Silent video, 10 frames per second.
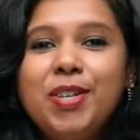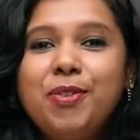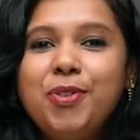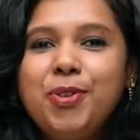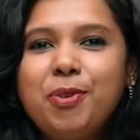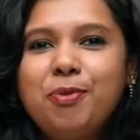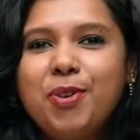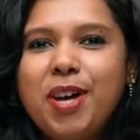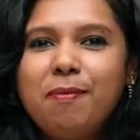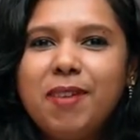Europe for
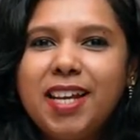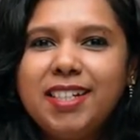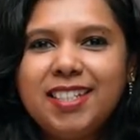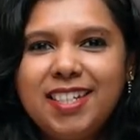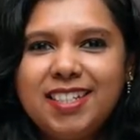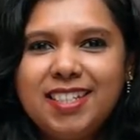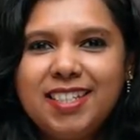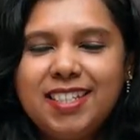Applied Sciences